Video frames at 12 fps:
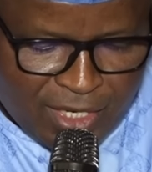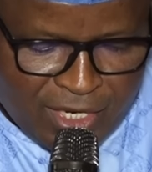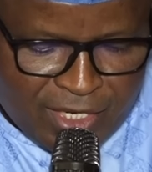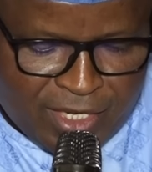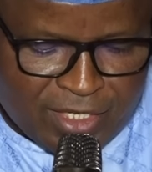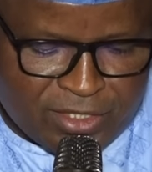
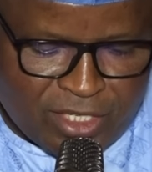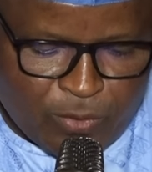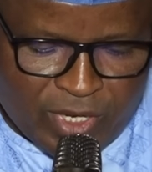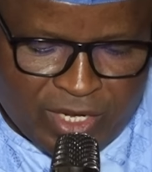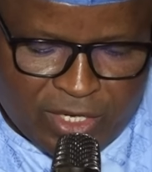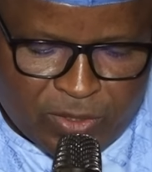In Nigeria,
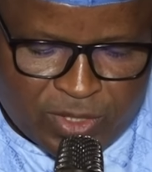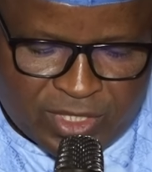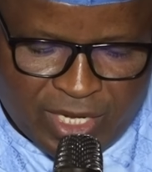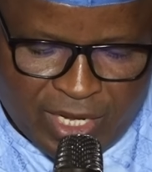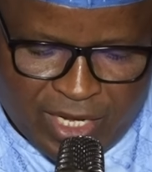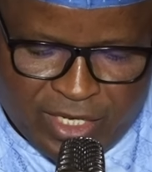where elections
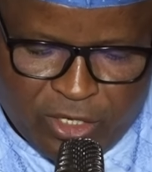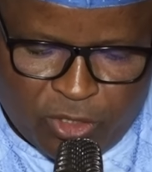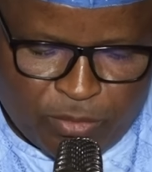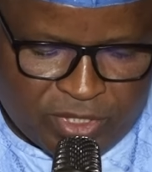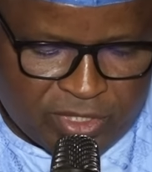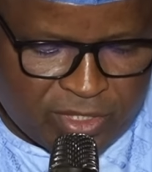are highly
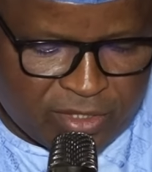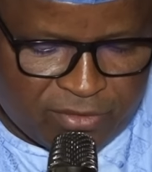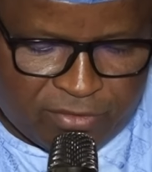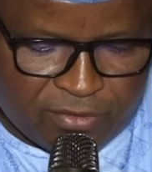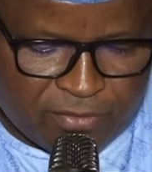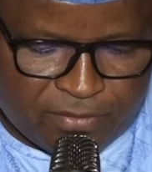competitive,
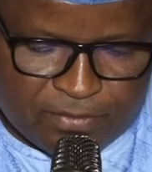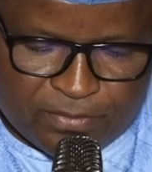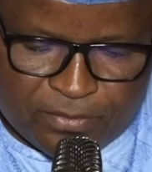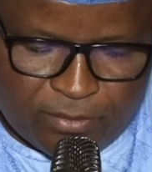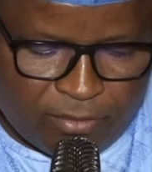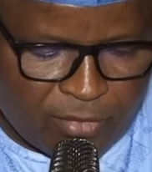
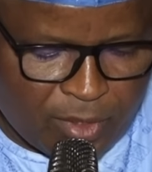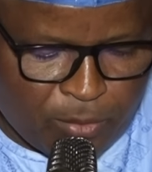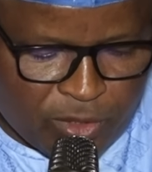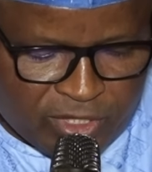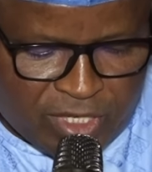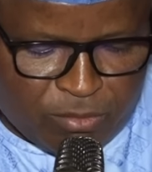
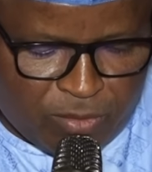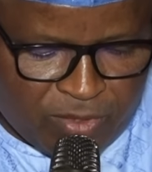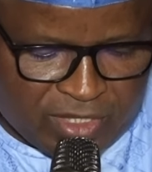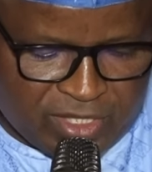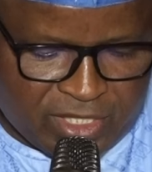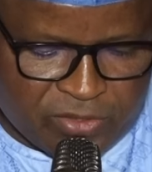political
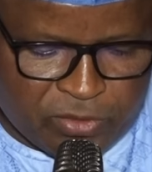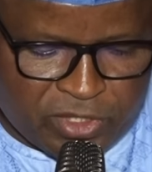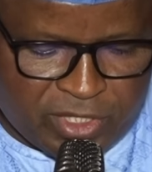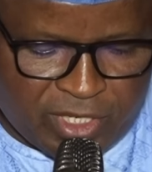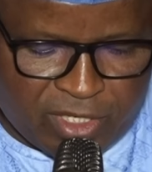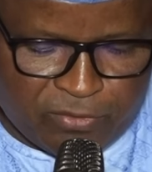mobilization is
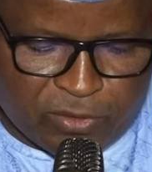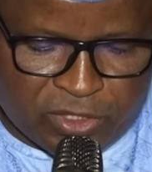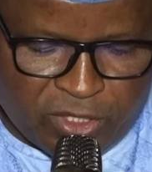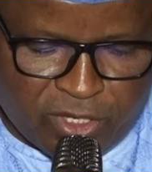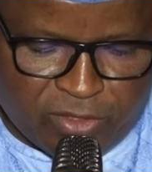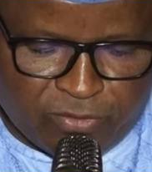critical for
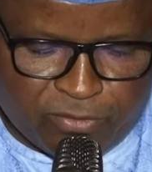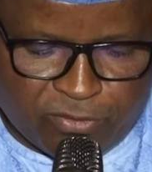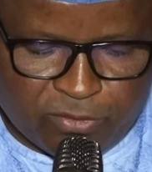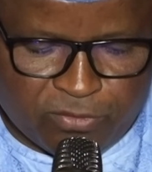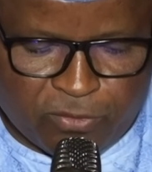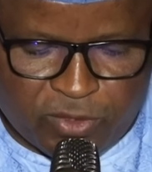securing
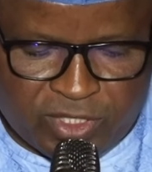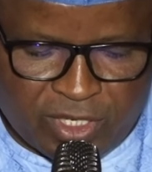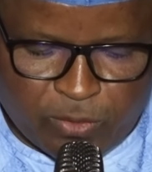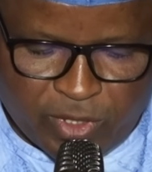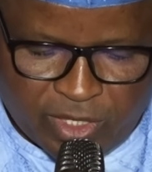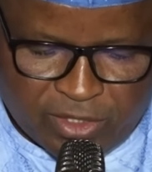voter
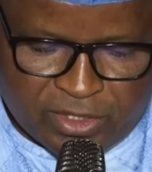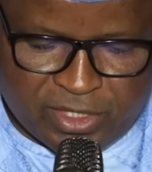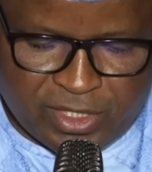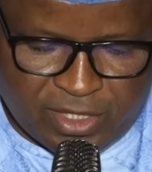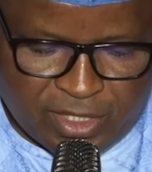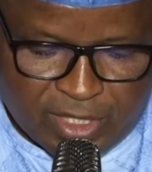
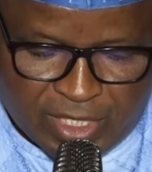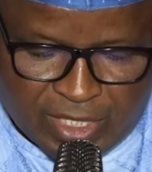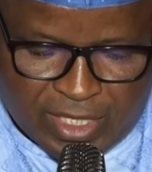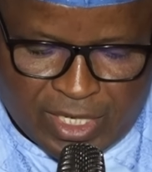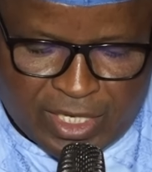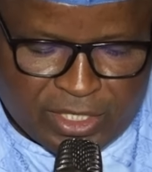loyalty
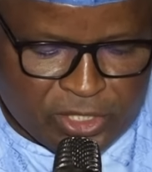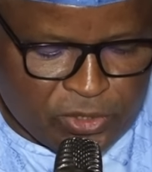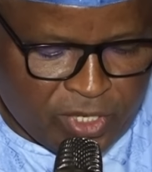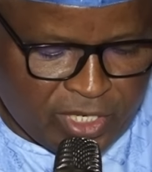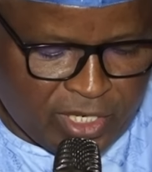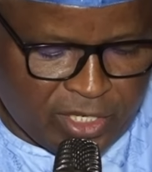and
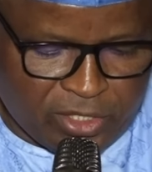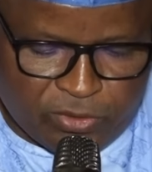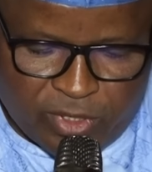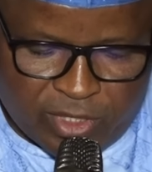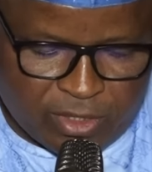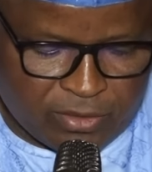ensuring
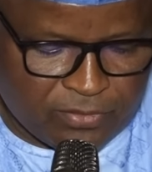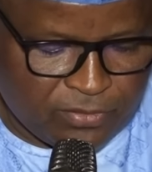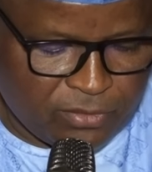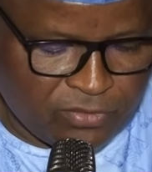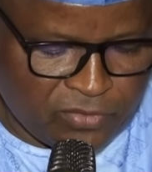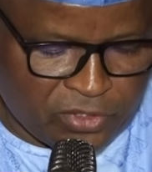electoral
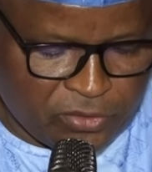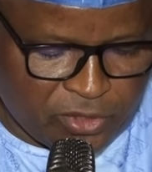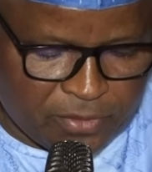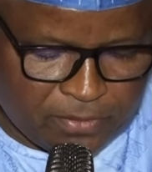victory.